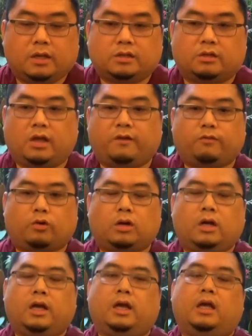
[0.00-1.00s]
So
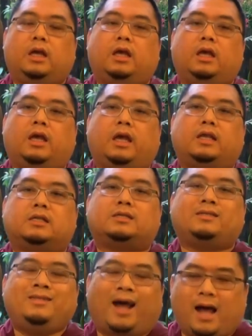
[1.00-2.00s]
therefore, it
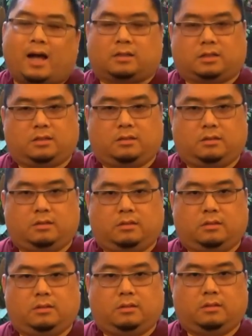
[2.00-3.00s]
is not
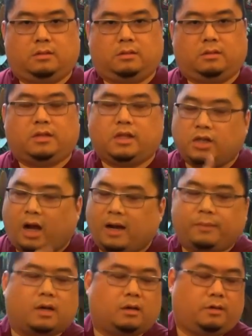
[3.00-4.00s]
the
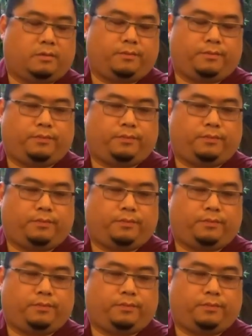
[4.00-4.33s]
Dharma